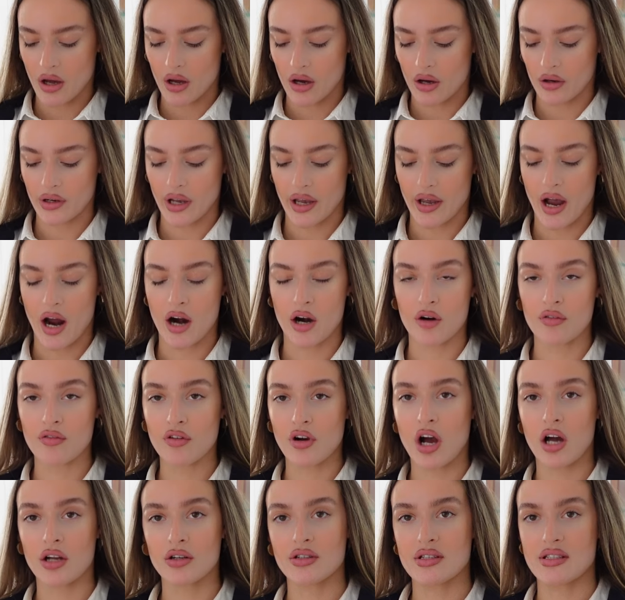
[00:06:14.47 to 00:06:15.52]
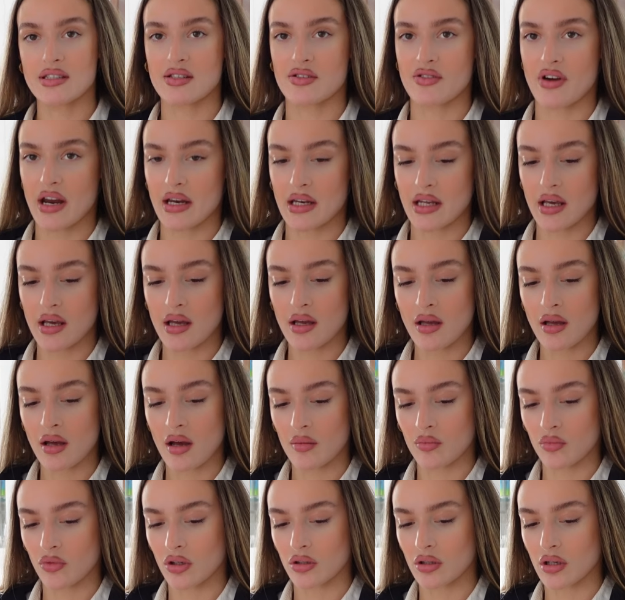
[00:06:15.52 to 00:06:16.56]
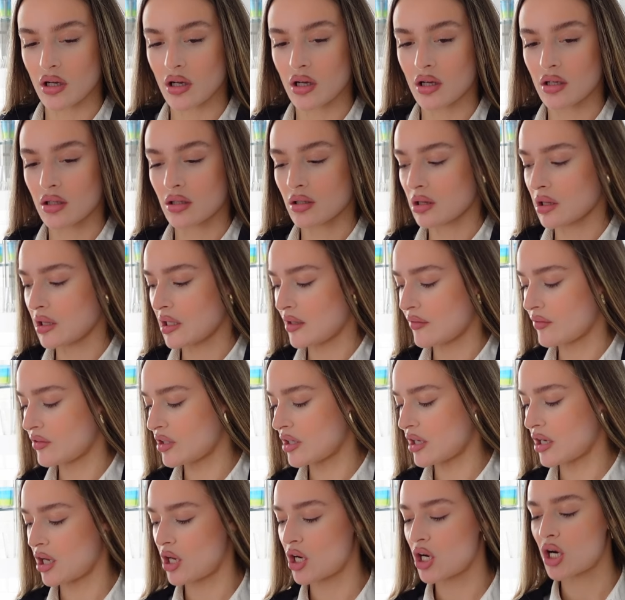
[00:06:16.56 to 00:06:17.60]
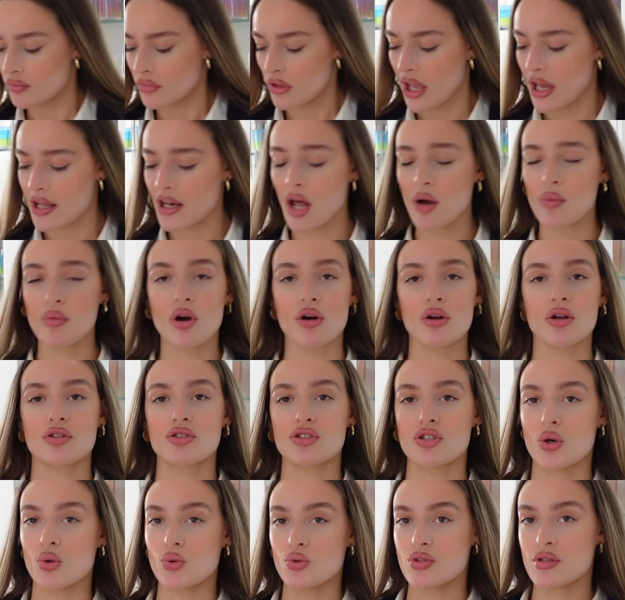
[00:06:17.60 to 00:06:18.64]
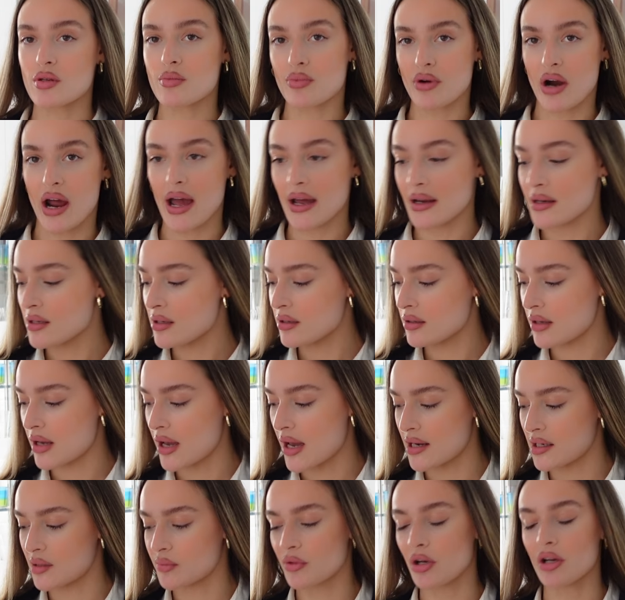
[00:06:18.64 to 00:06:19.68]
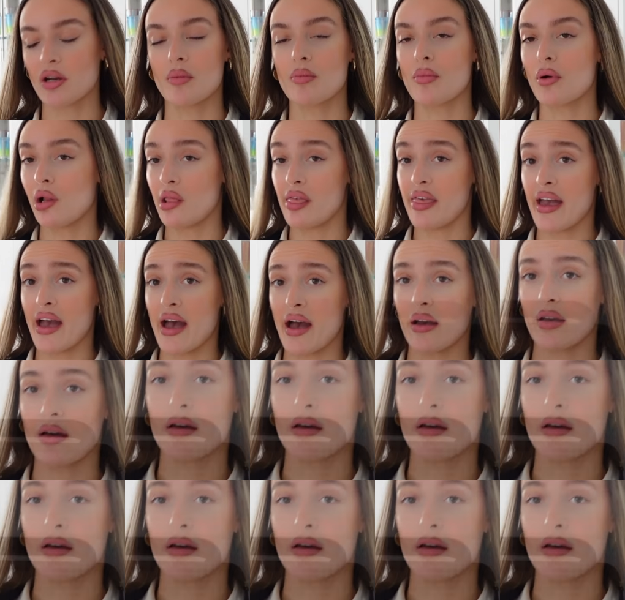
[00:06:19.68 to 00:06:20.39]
Okay, our avocado is ready. I'm gonna leave it here. And I'm gonna toast the bread and I'm gonna boil the egg.